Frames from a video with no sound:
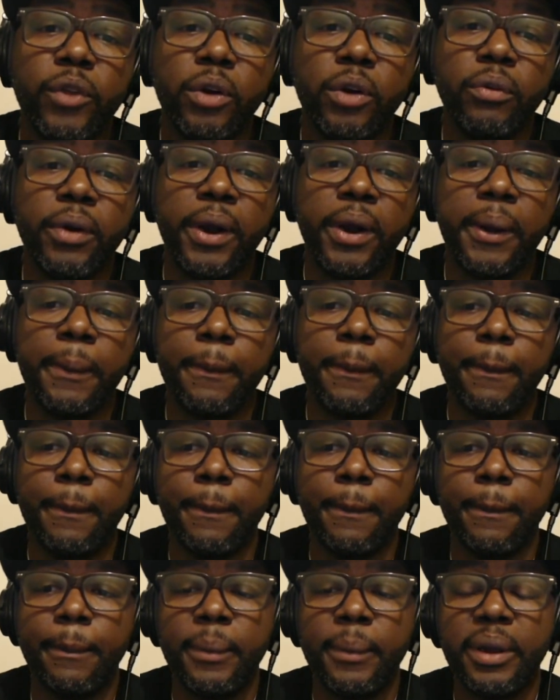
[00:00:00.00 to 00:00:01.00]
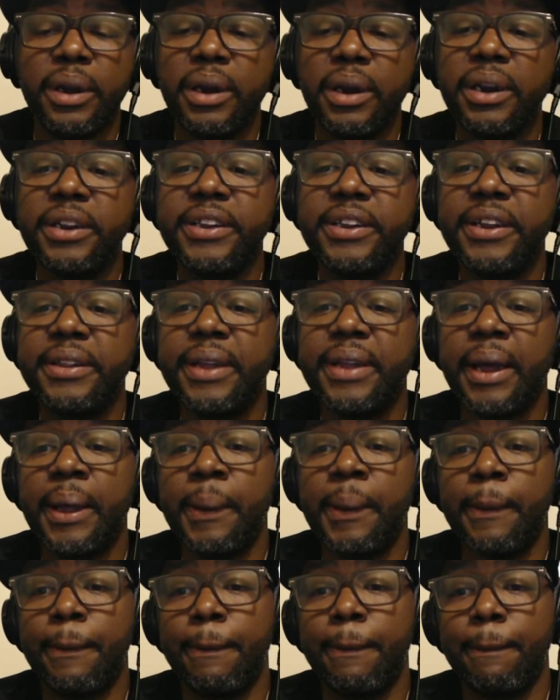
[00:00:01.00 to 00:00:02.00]
right? Could have did that.
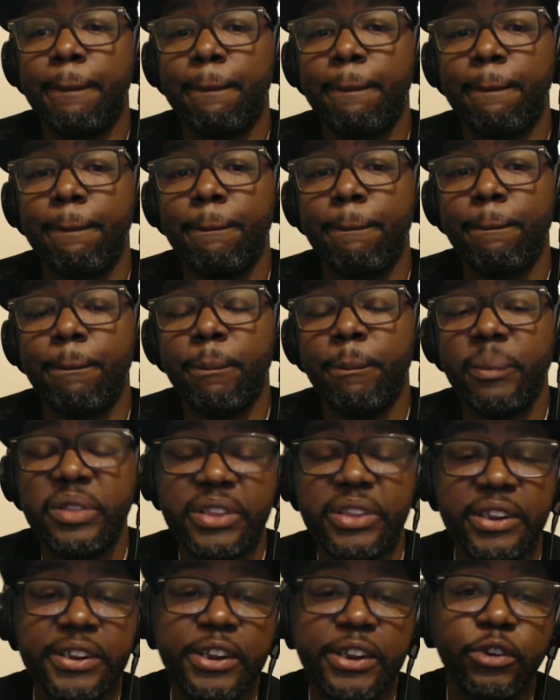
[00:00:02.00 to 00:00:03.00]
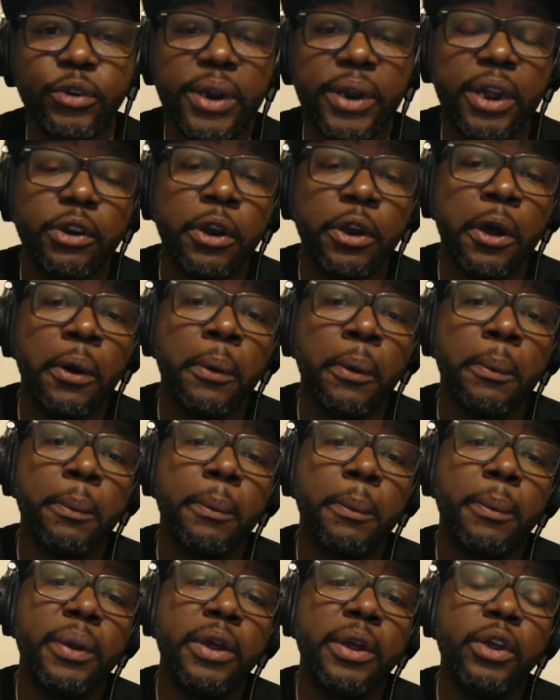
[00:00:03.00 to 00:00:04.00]
Did they do that? No.
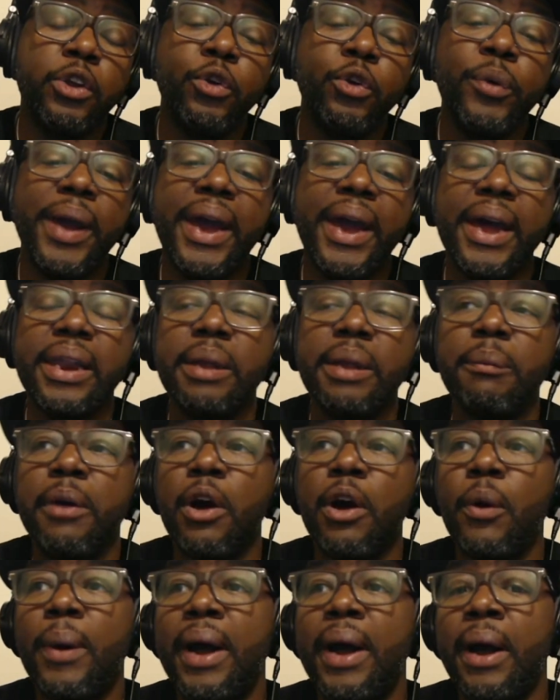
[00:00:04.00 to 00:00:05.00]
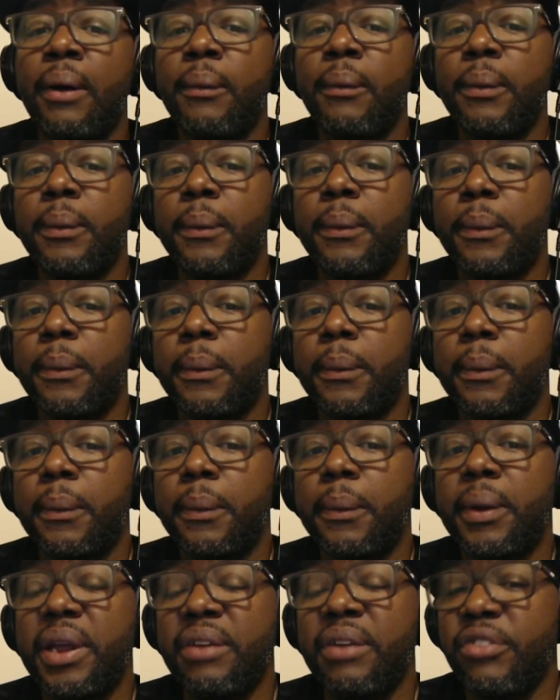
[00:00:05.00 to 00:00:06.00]
You had him go out,
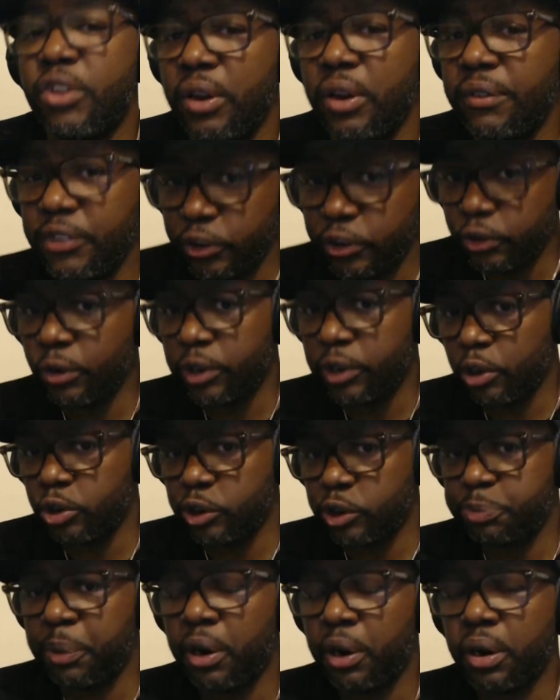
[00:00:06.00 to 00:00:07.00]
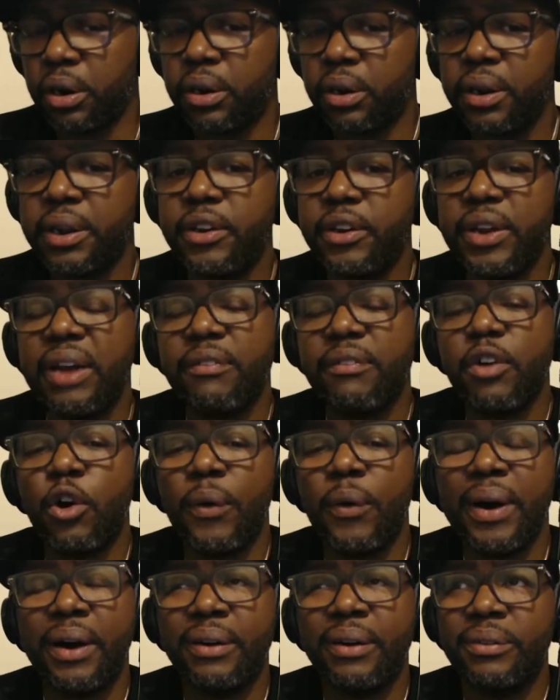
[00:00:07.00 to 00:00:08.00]
even though he was showing a little spunk. You have him
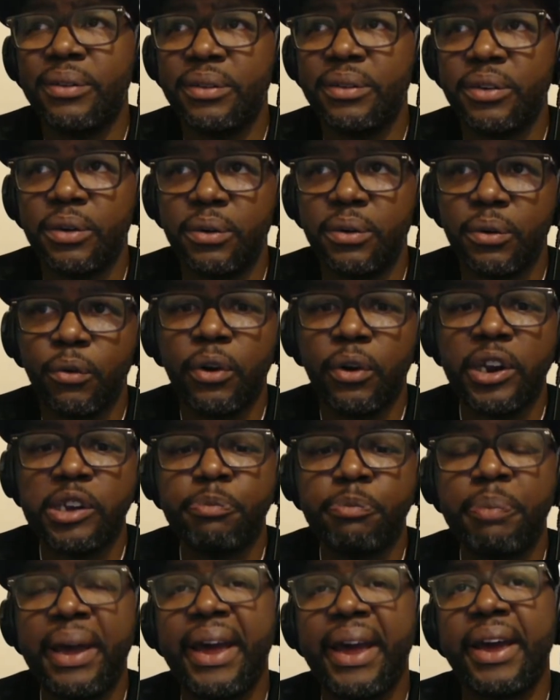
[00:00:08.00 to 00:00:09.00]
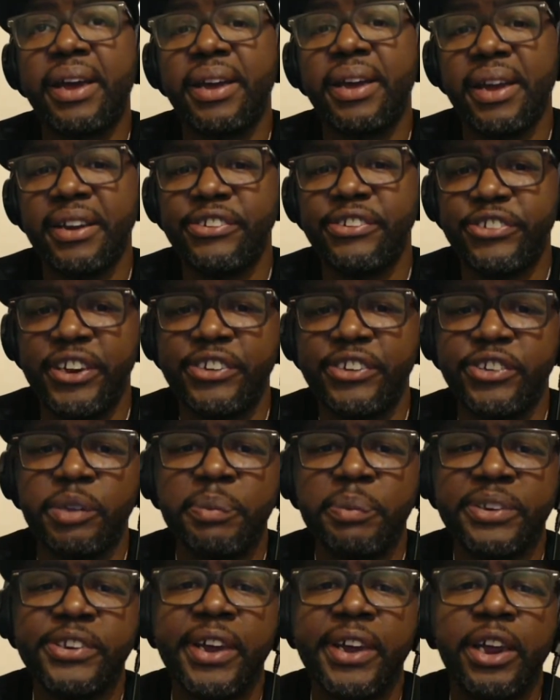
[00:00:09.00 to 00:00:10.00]
go out on his back against JC
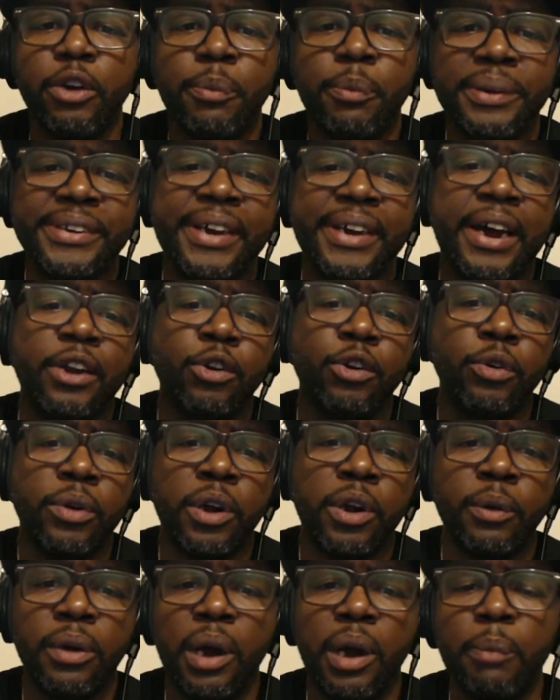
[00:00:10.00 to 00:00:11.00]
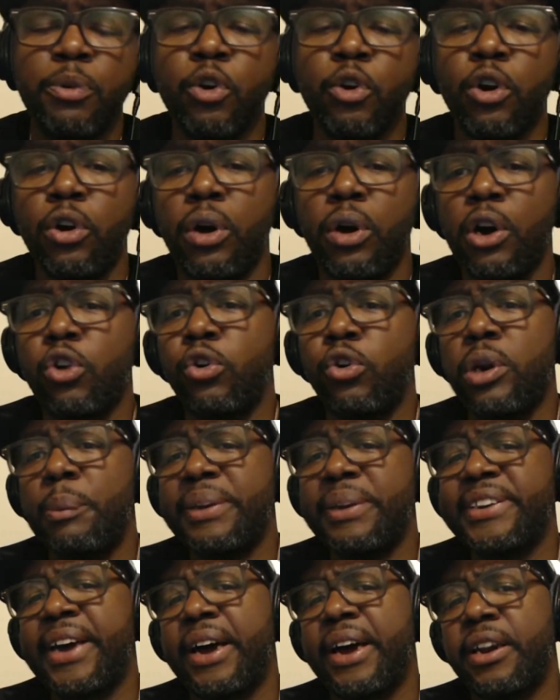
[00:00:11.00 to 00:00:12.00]
Matado, Akuna
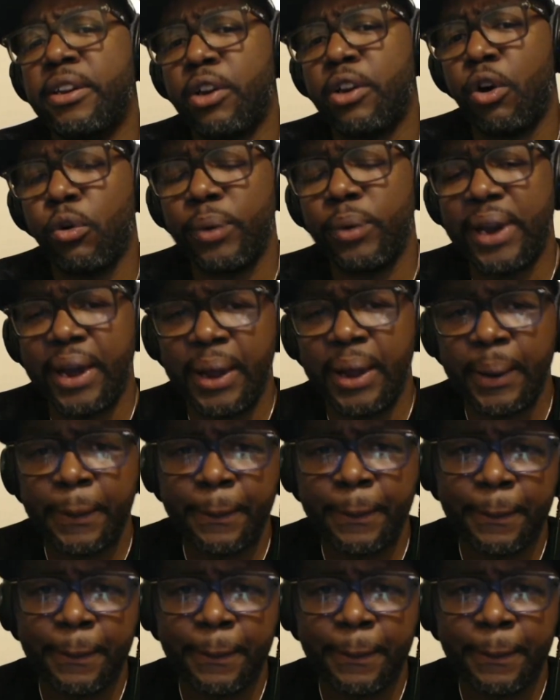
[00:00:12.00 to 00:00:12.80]
Matata, the whole nine.